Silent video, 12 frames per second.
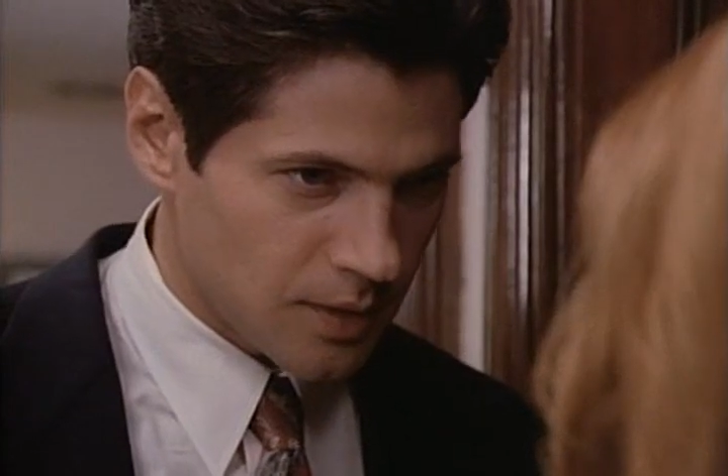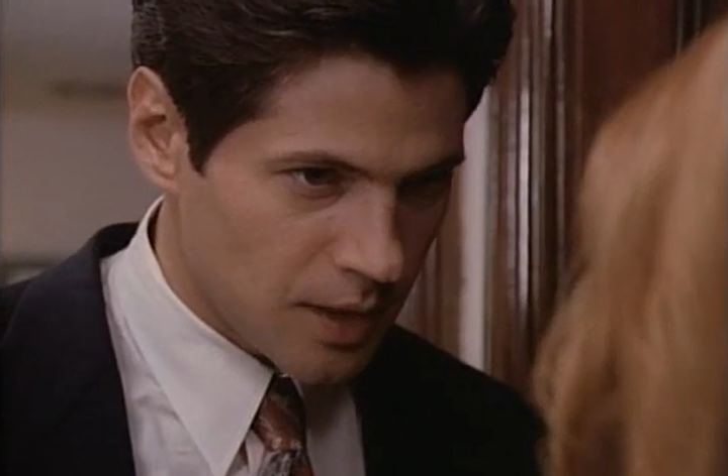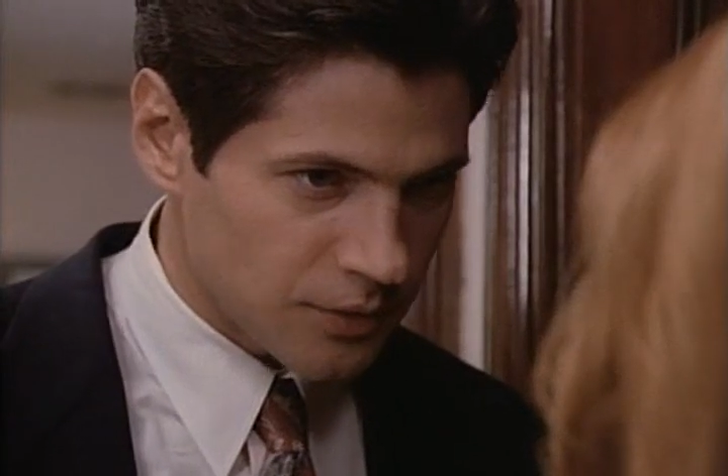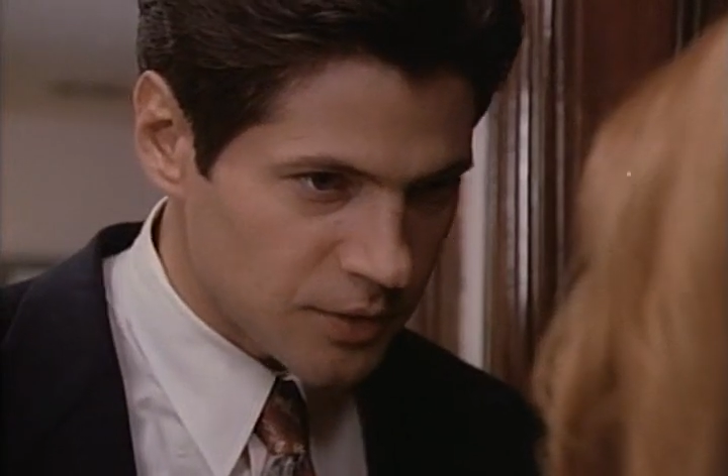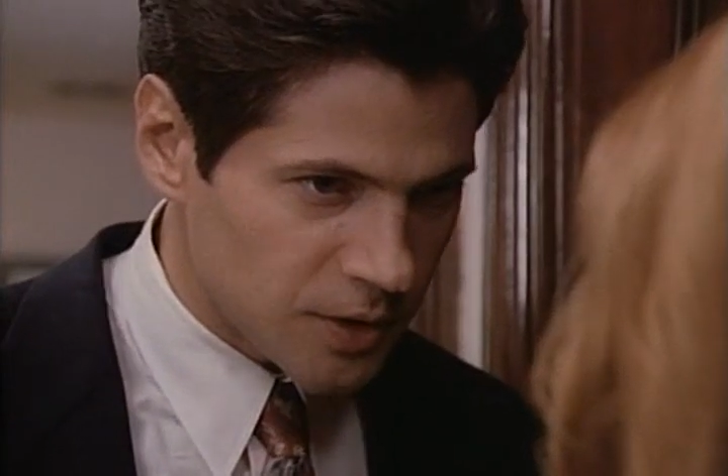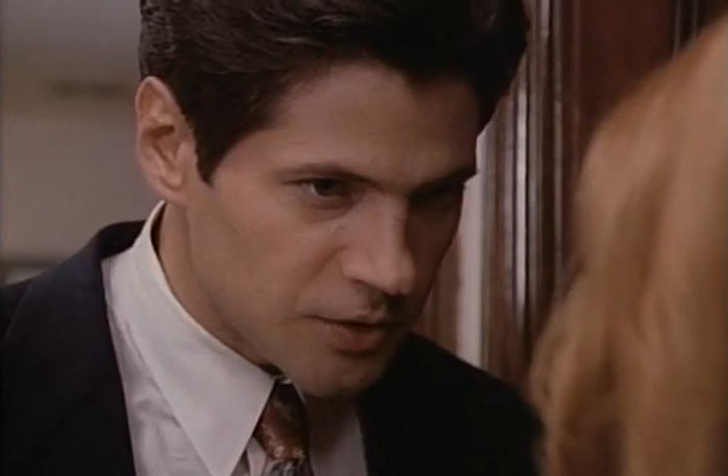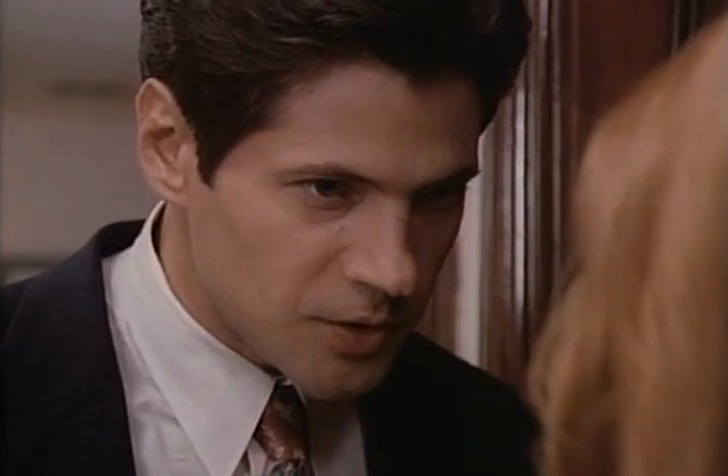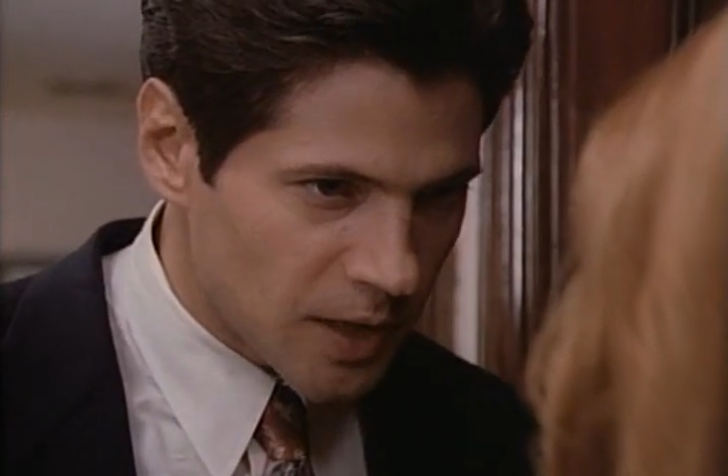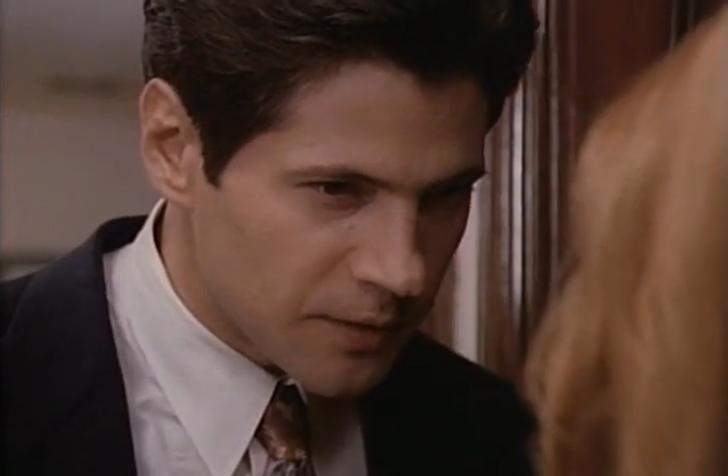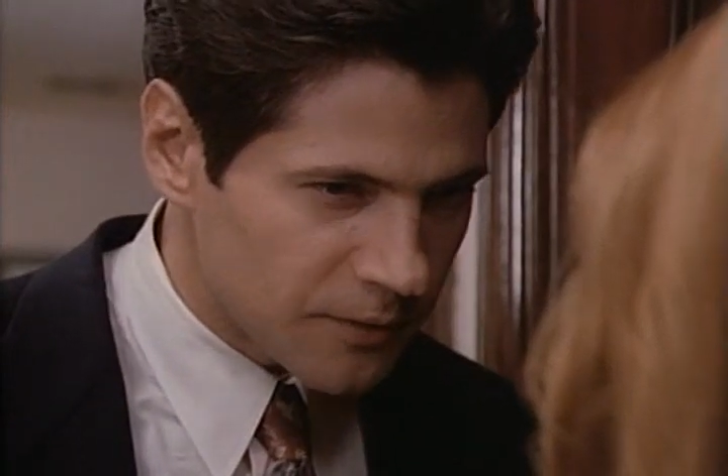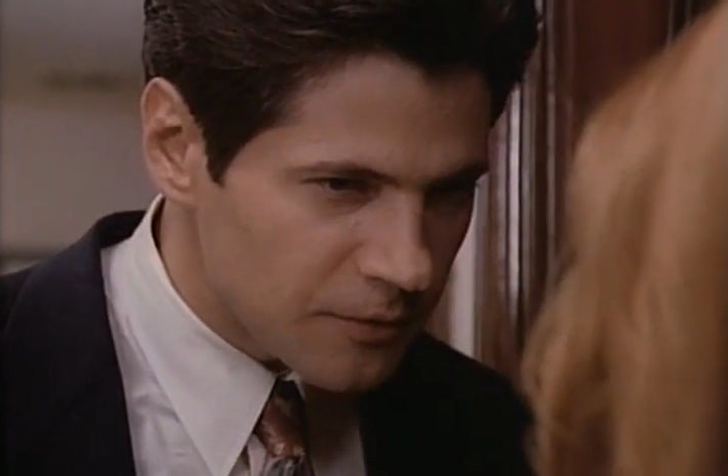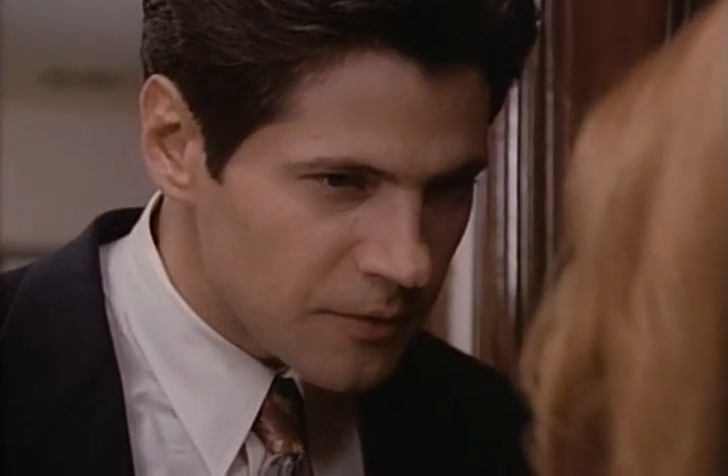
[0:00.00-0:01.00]
Asking
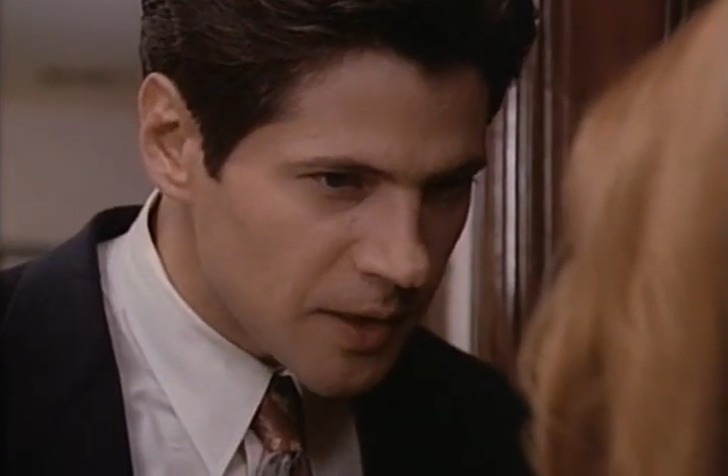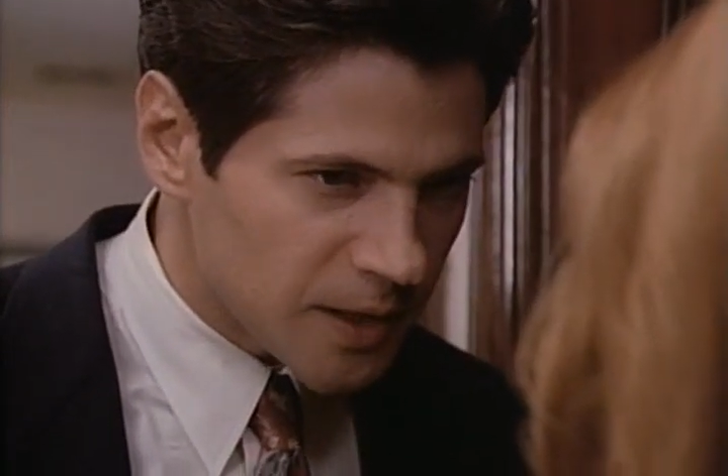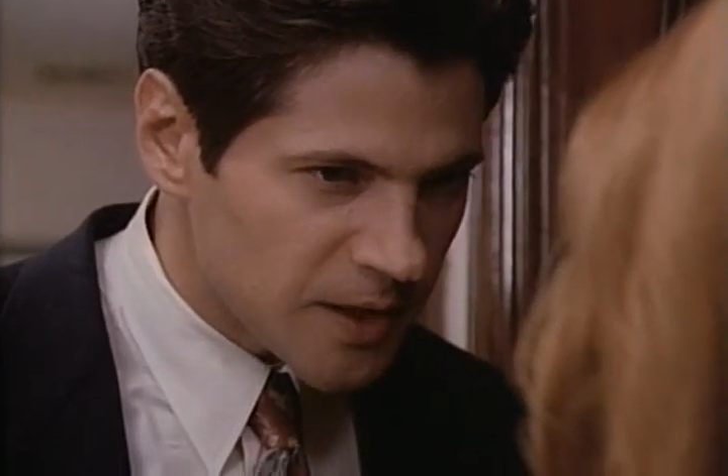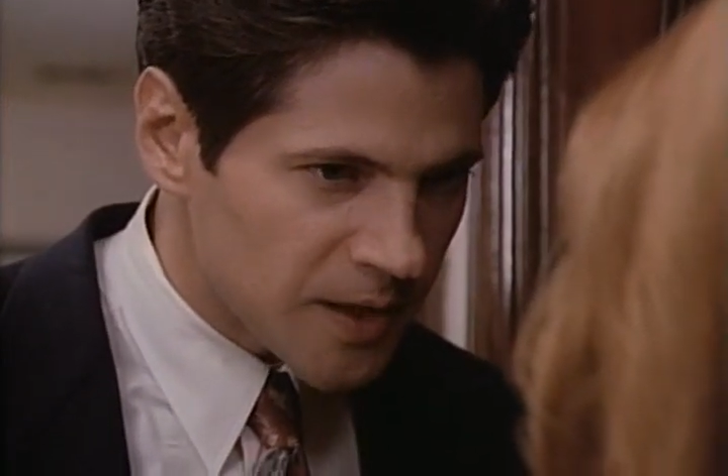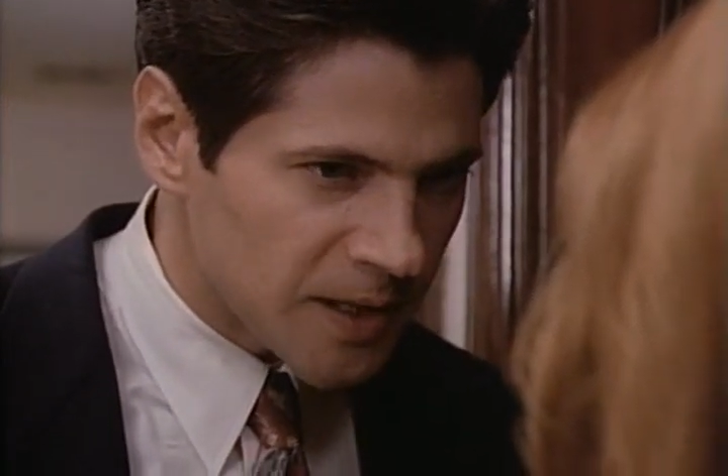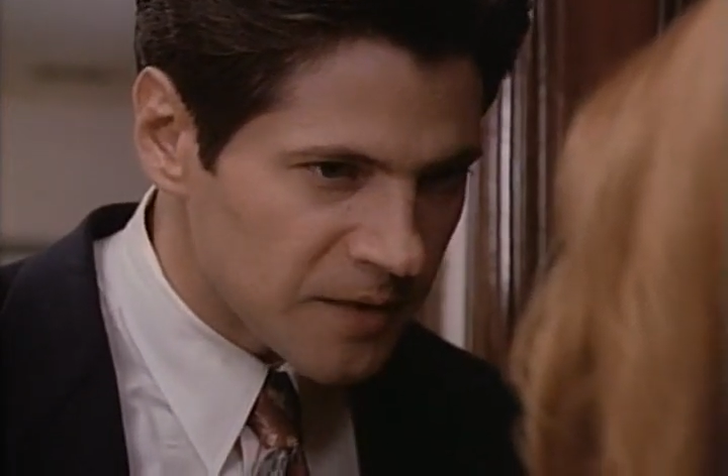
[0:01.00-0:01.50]
Jane for anything